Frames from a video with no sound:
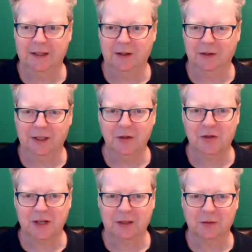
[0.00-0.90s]
uh, on
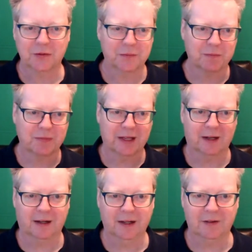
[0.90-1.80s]
those channels
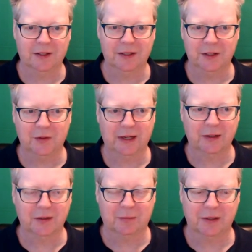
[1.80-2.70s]
either in the
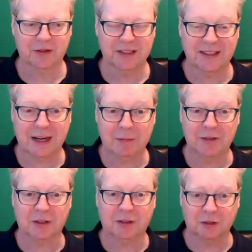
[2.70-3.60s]
UK or somewhere else, this is
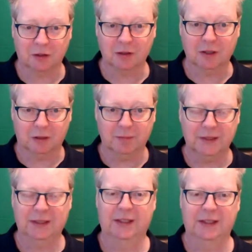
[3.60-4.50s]

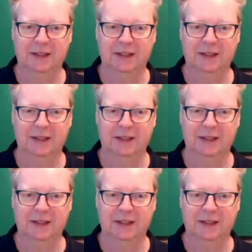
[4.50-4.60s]
Amazon.com.